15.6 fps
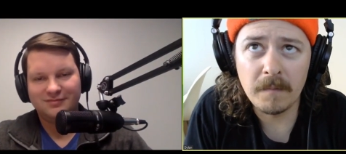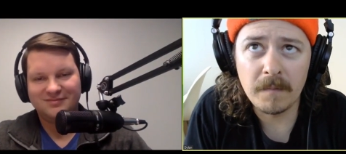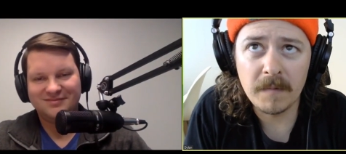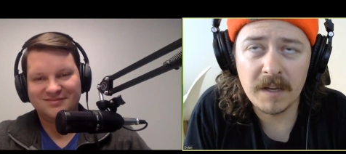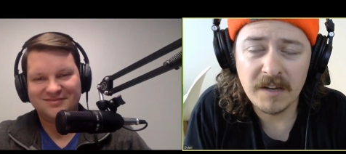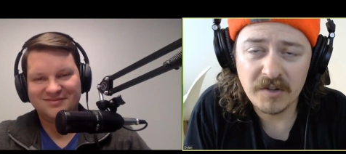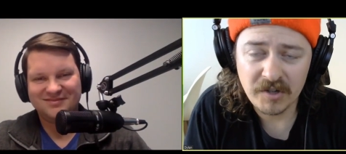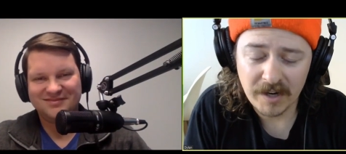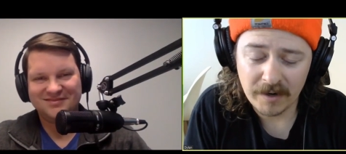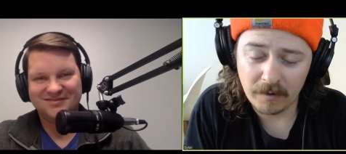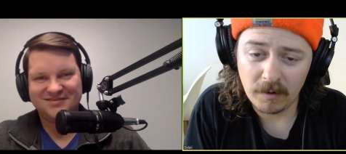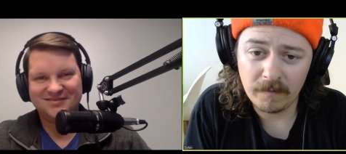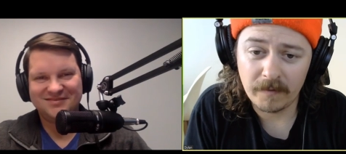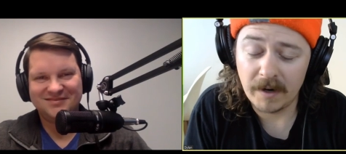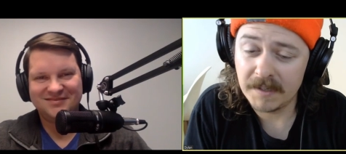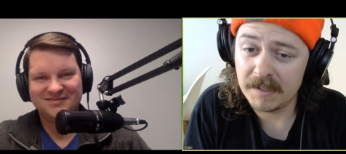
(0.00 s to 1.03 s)
Speaker 1: in
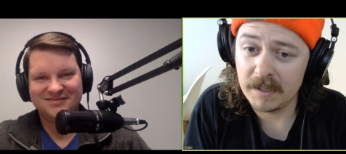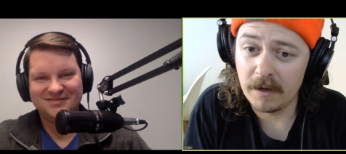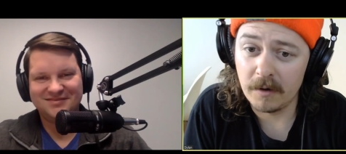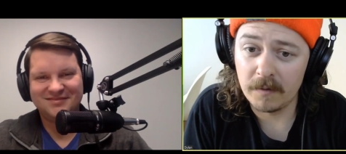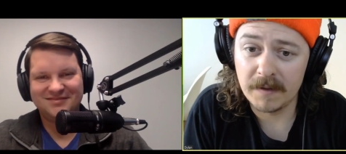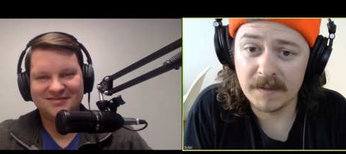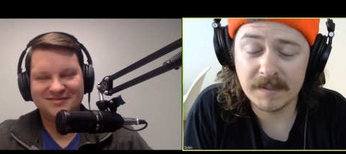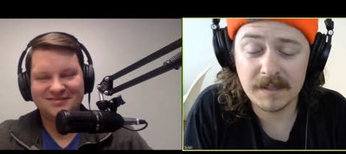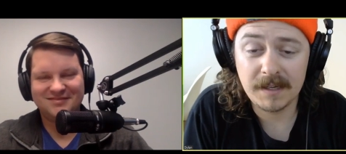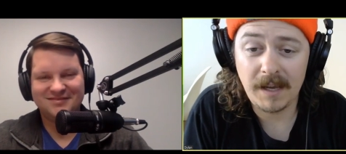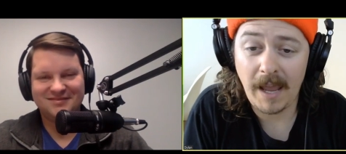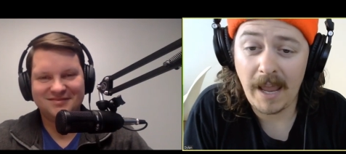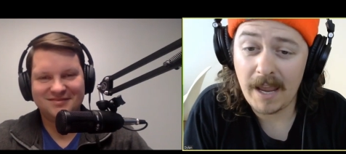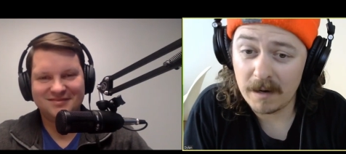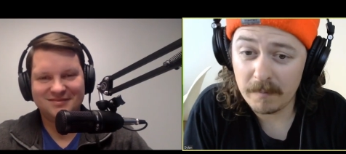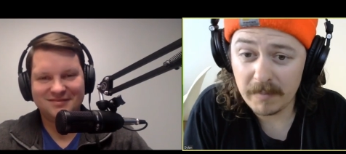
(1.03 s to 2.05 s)
general, for SEO, this
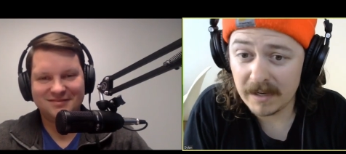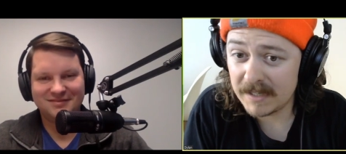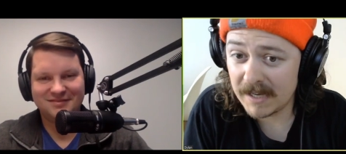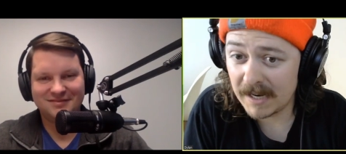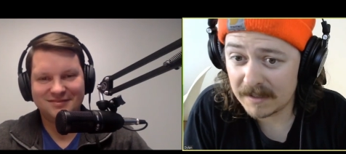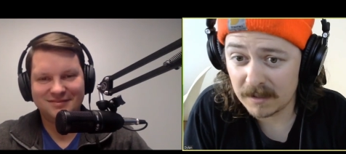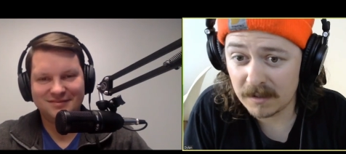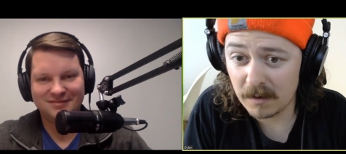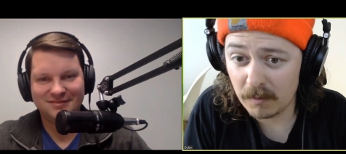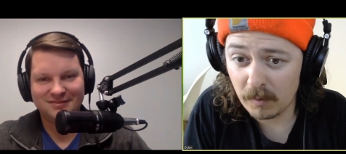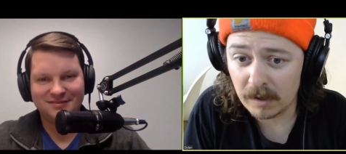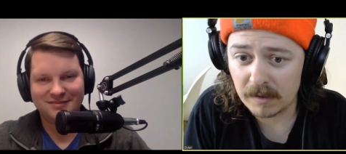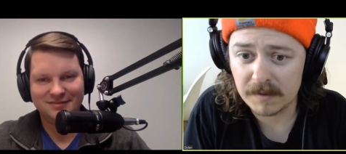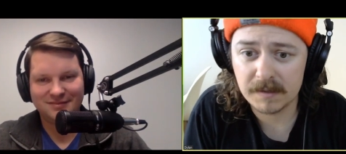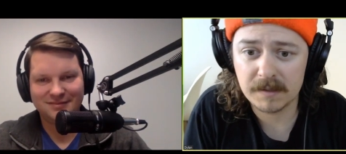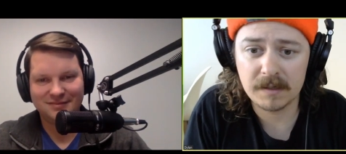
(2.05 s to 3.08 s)
can be a tactic that
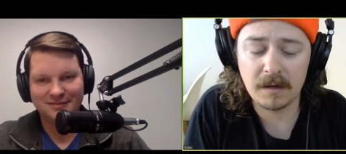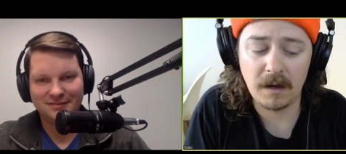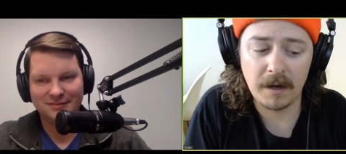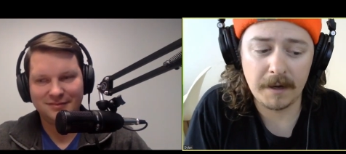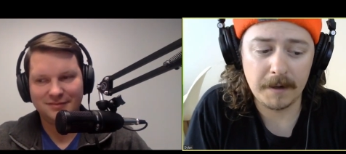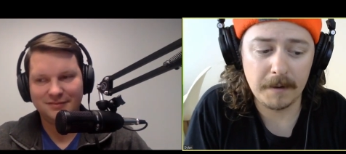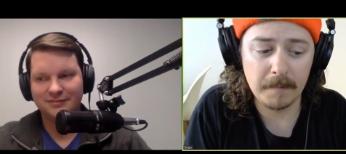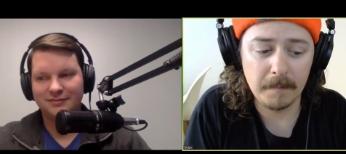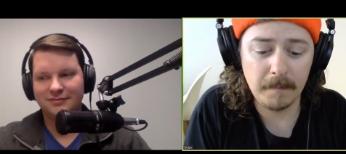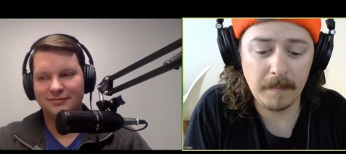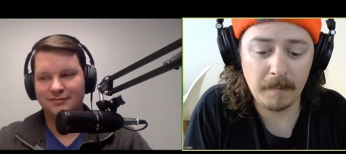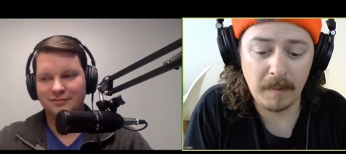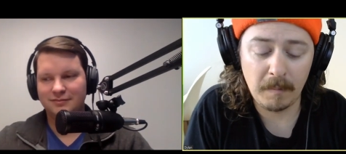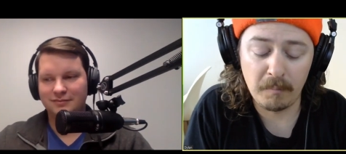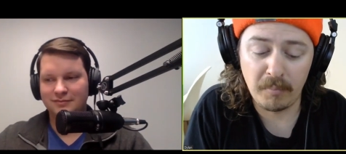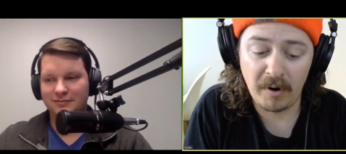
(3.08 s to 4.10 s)
works. Um,
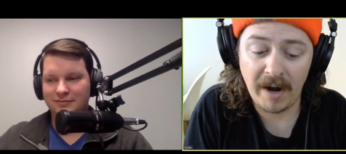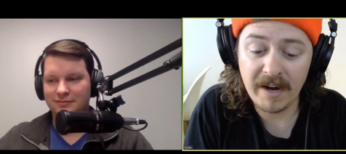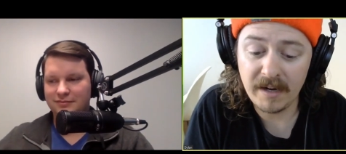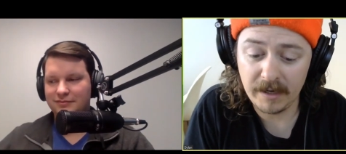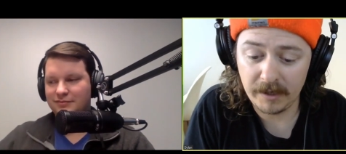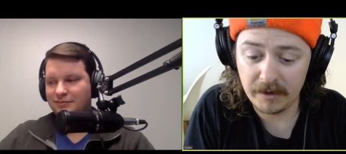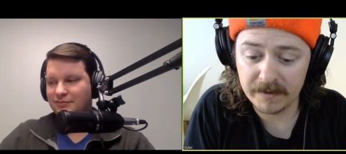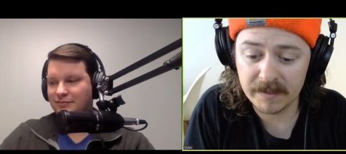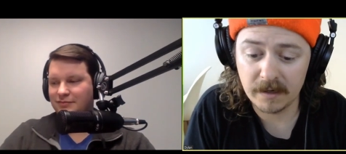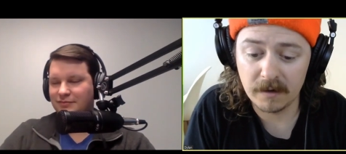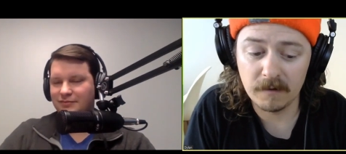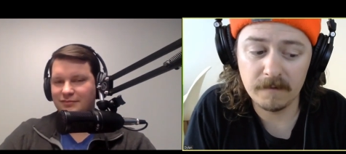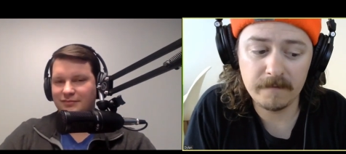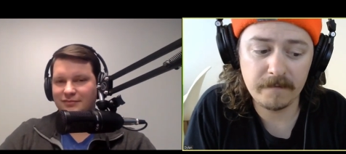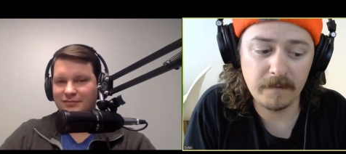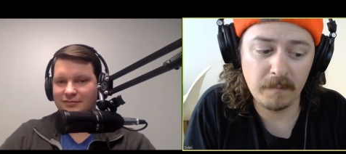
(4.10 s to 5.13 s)
branding
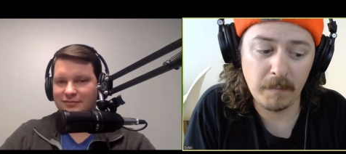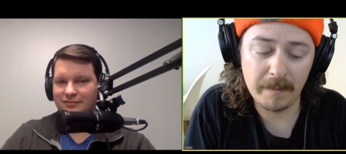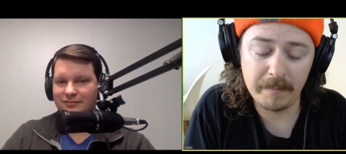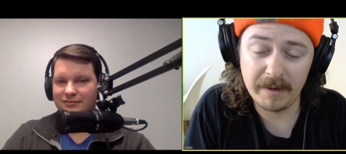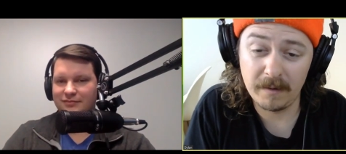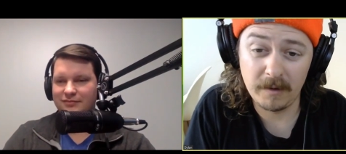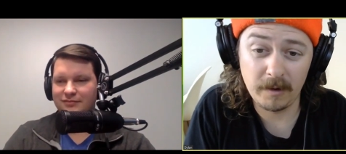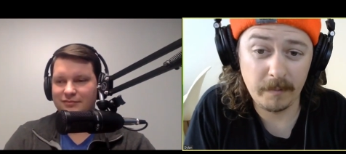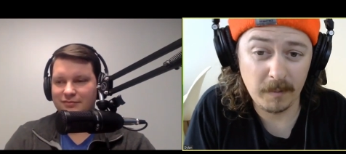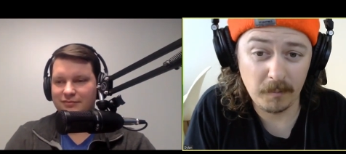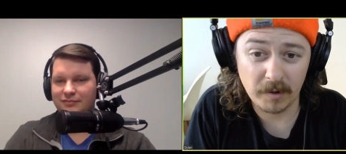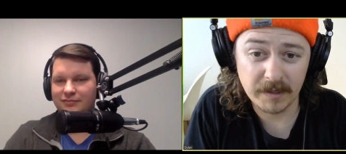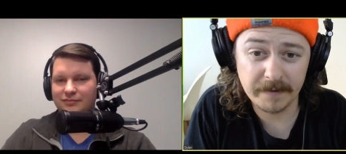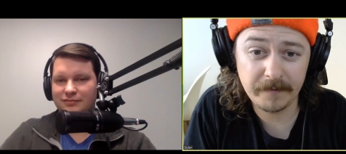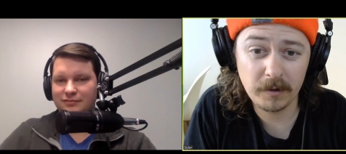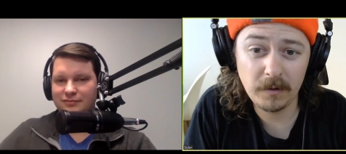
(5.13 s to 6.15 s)
yourself might be a little bit
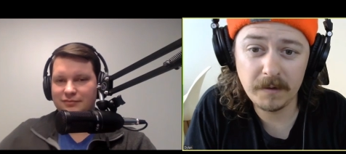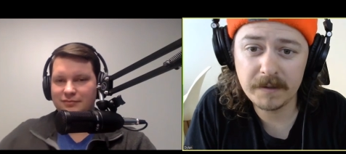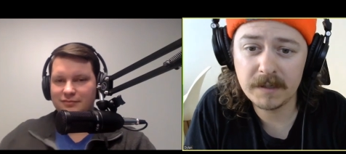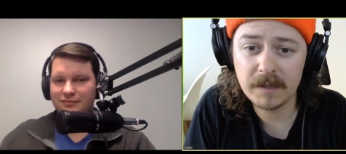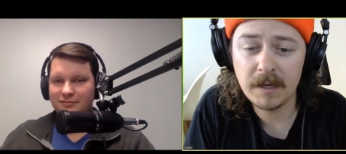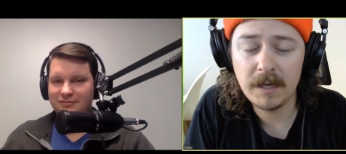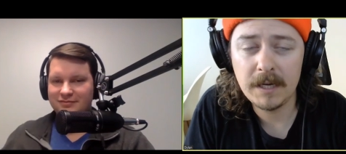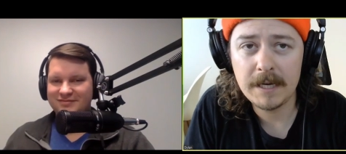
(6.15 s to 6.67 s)
more difficult.